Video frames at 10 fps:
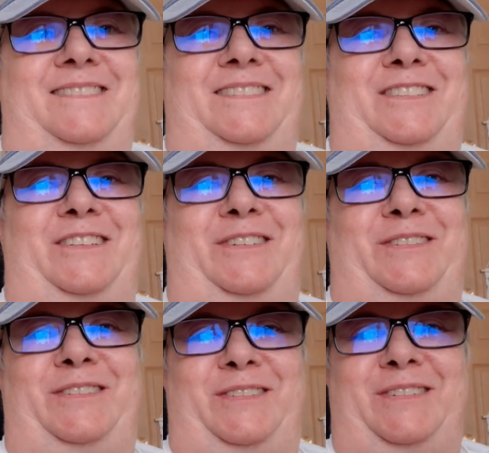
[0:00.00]
so,
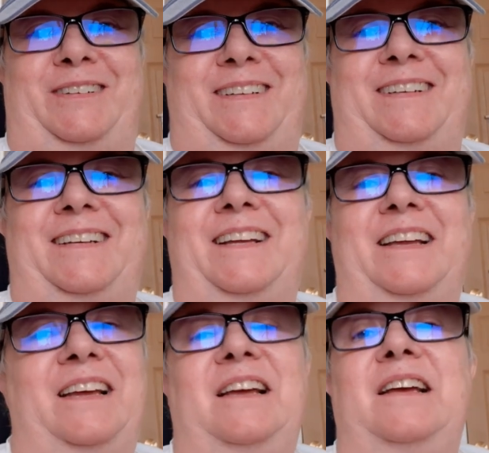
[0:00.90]

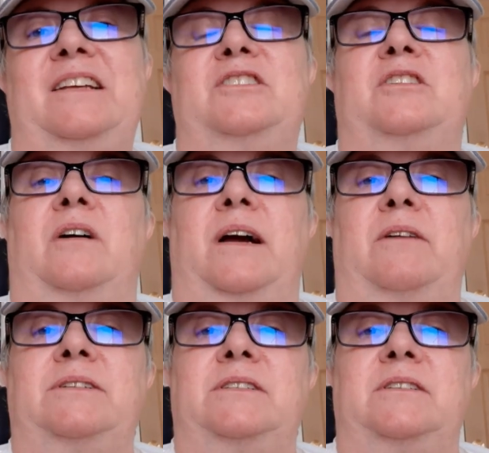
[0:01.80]
so
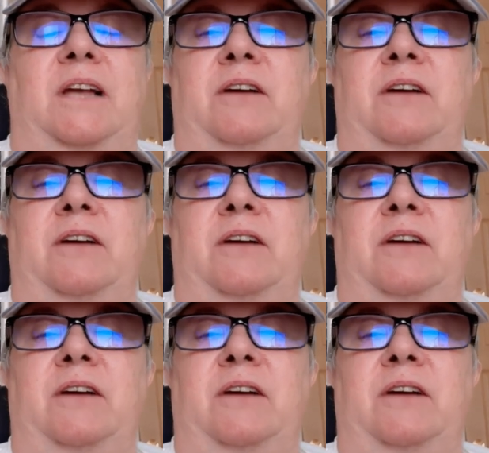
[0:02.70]
I was